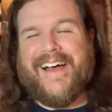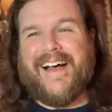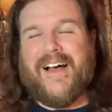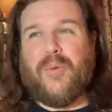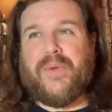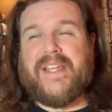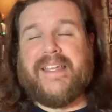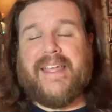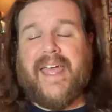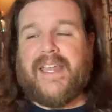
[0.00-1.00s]
But
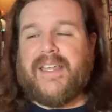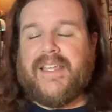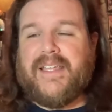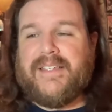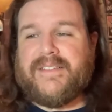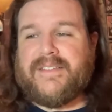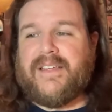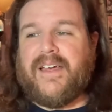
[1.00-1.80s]
he's